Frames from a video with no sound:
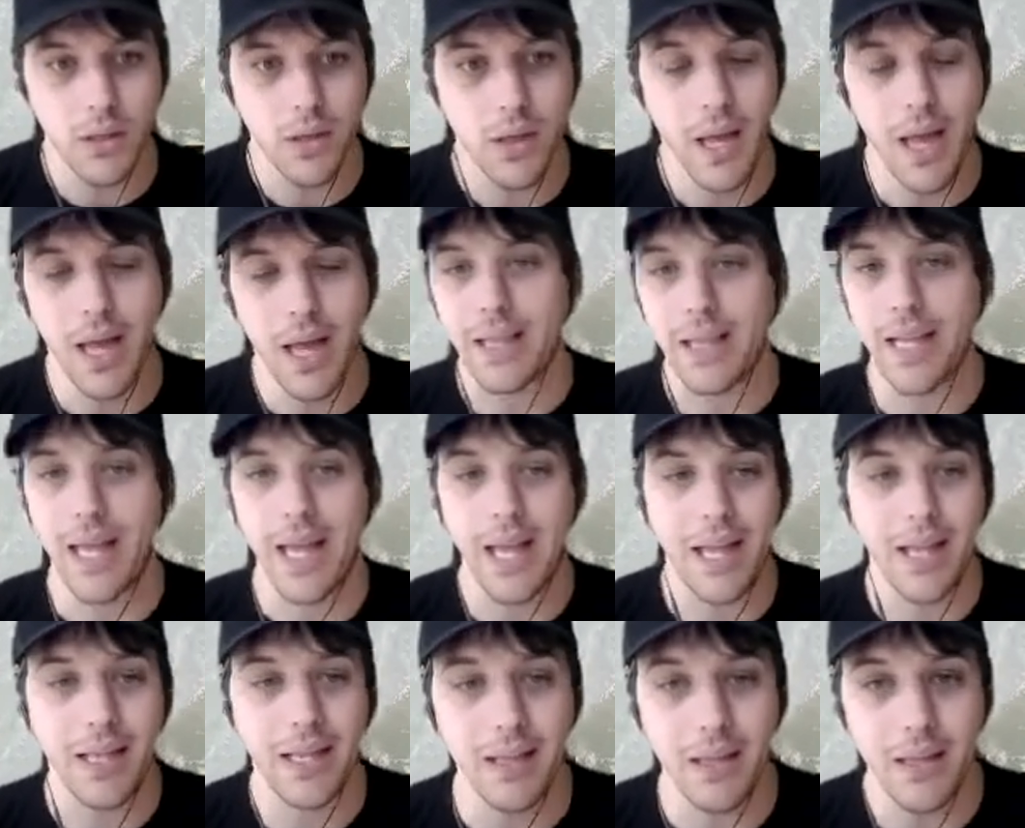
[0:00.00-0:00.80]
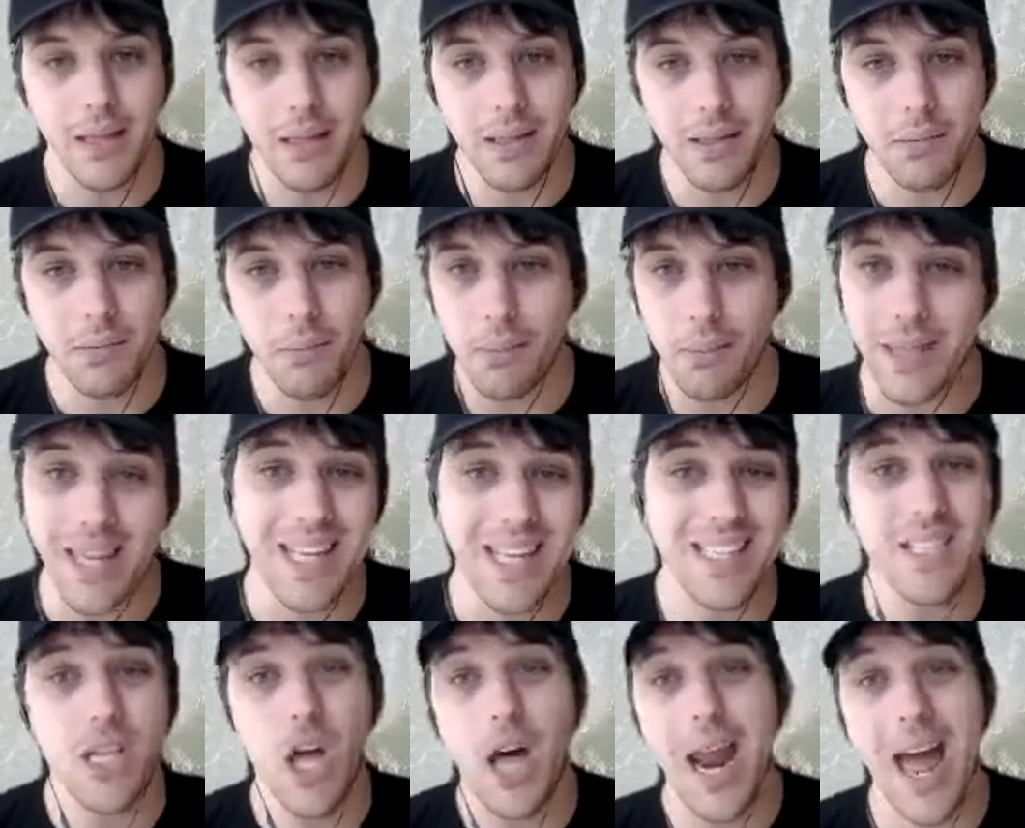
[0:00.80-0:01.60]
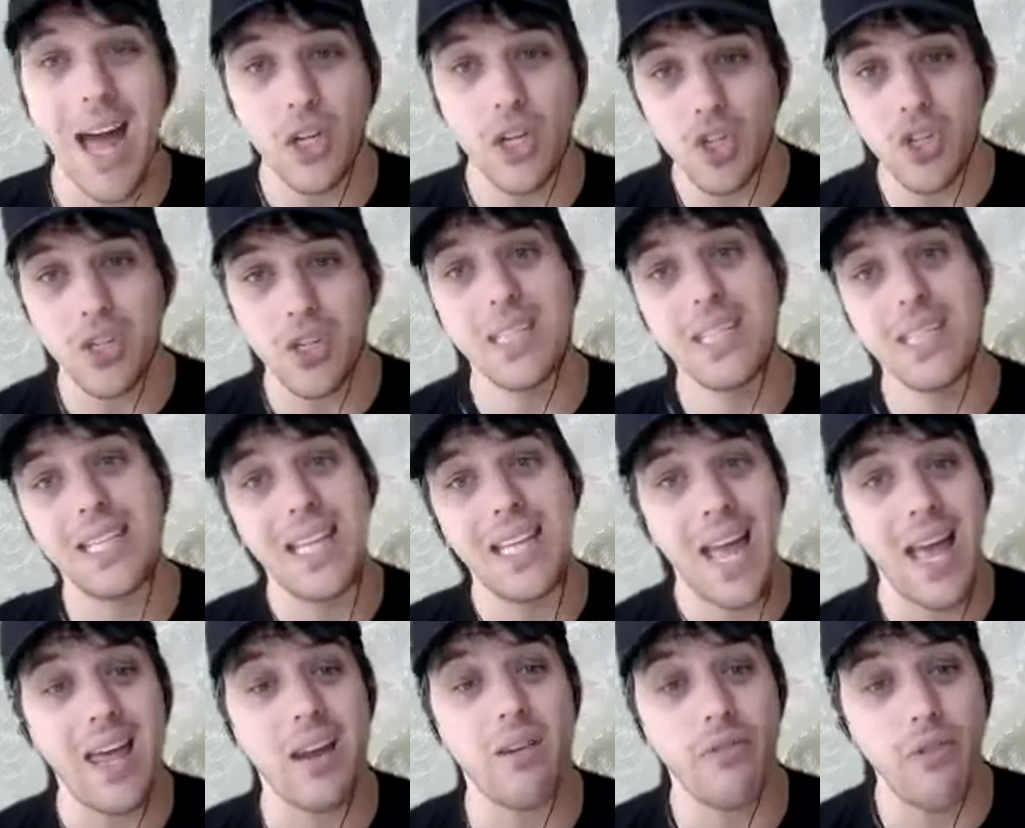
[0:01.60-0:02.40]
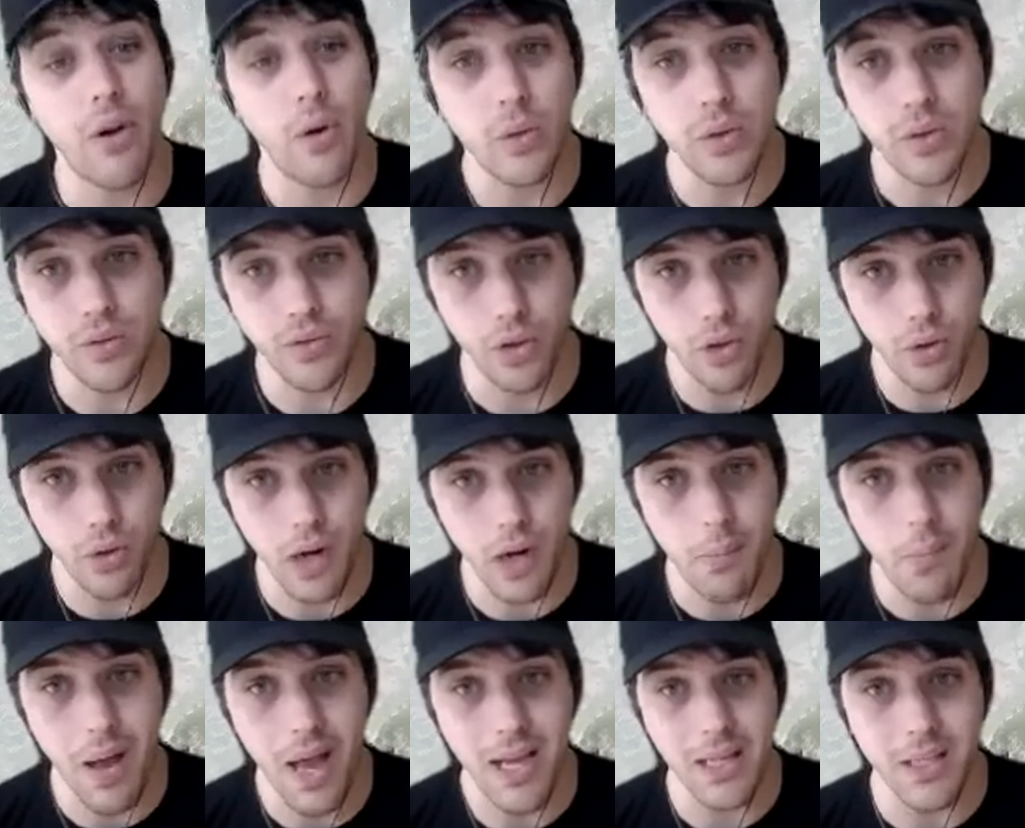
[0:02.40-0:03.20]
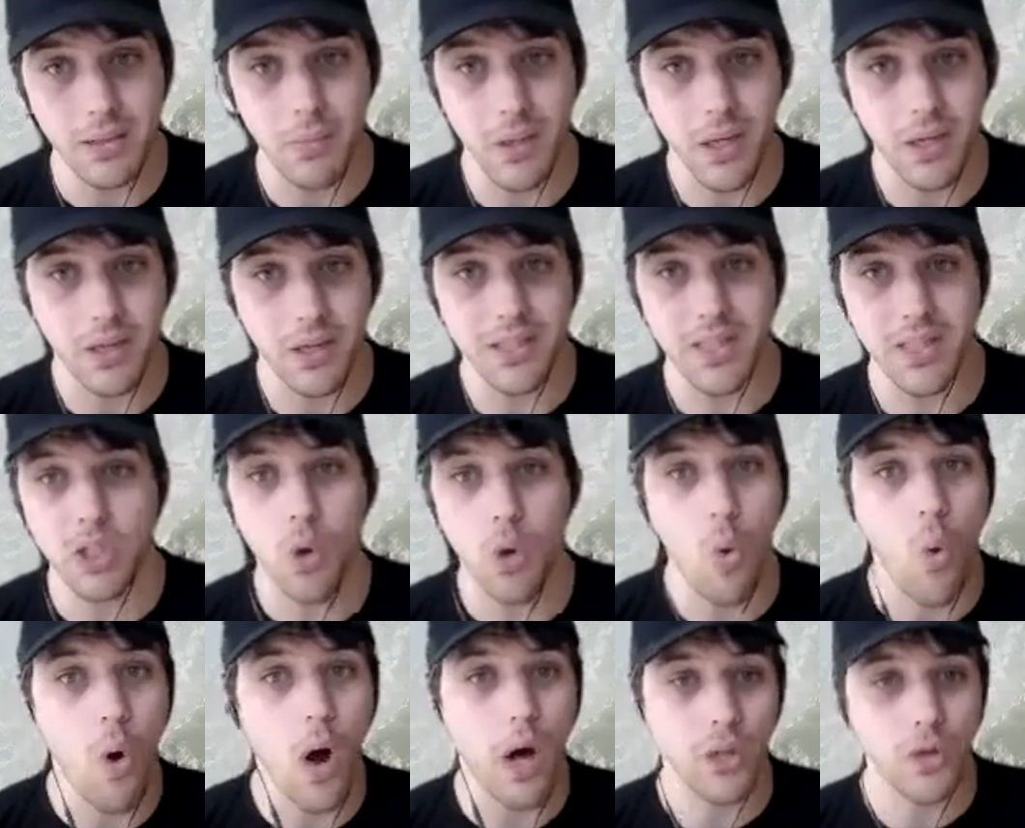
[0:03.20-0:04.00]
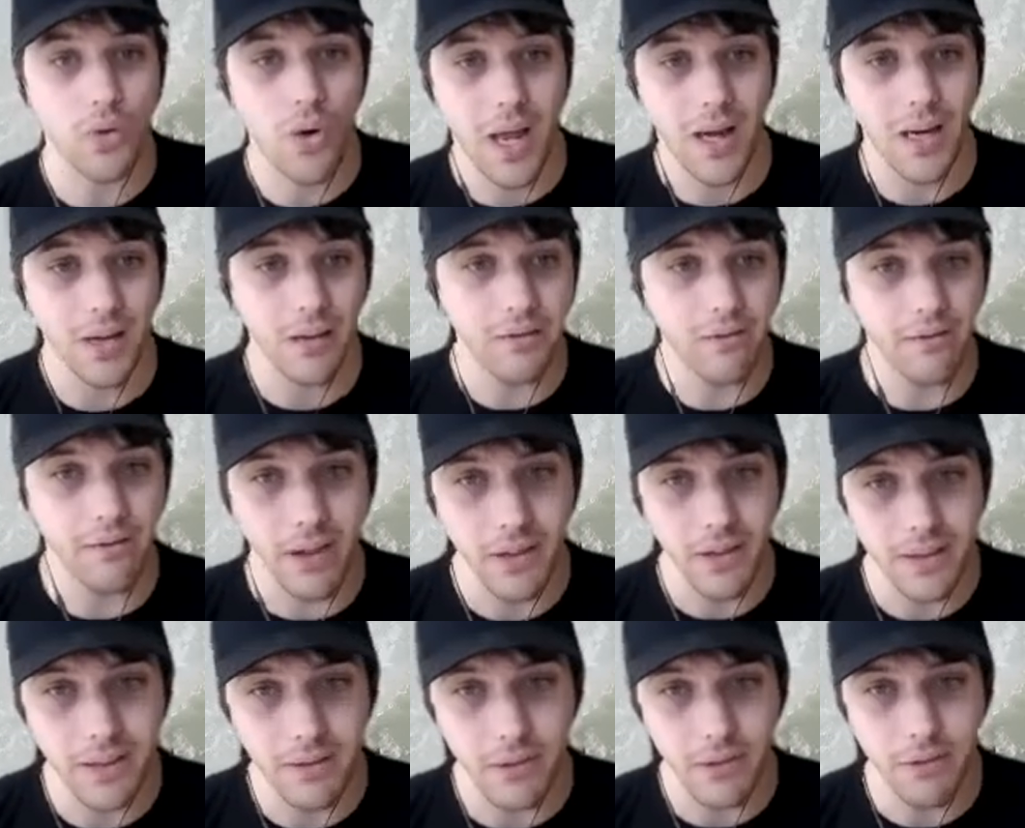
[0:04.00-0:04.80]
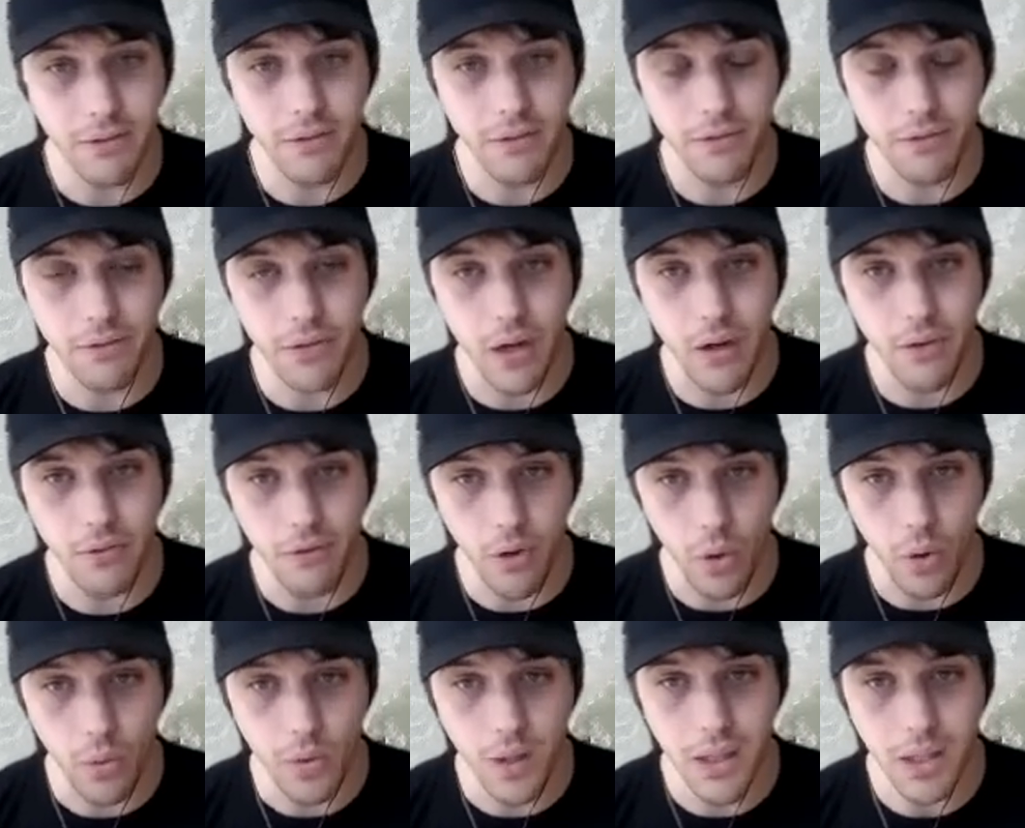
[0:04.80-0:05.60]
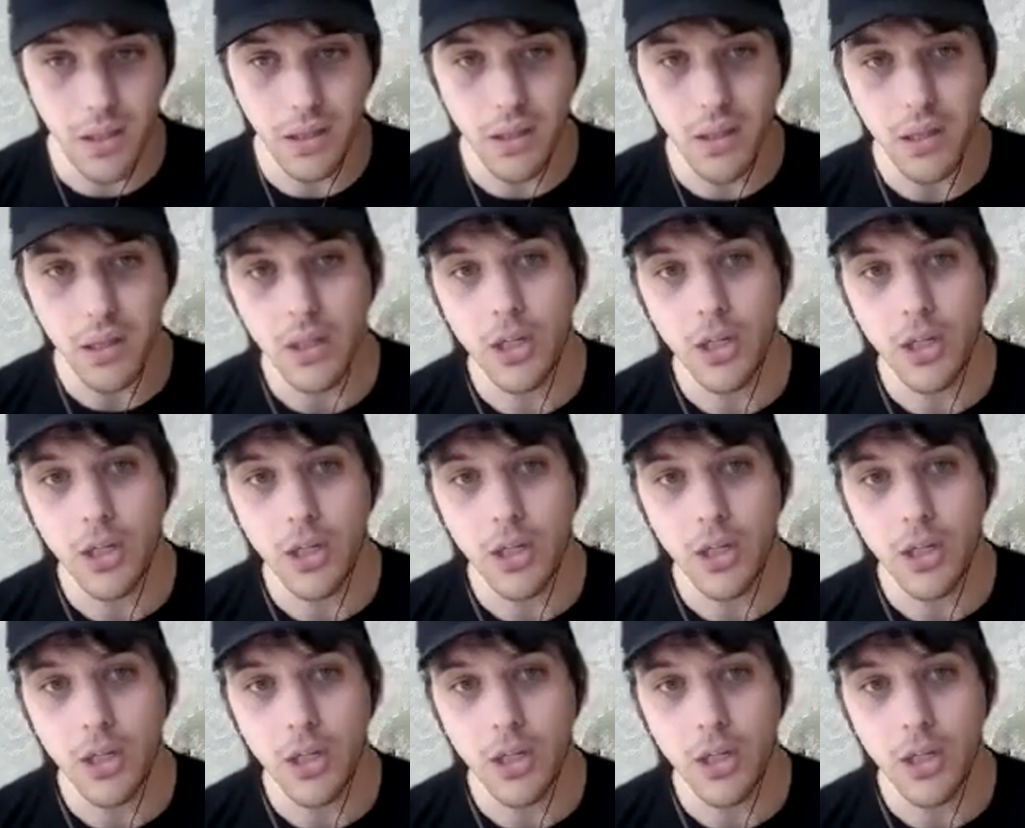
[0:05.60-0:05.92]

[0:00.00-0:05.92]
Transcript: and then that's not actually 10 votes for gray mass because it's quadratic voting.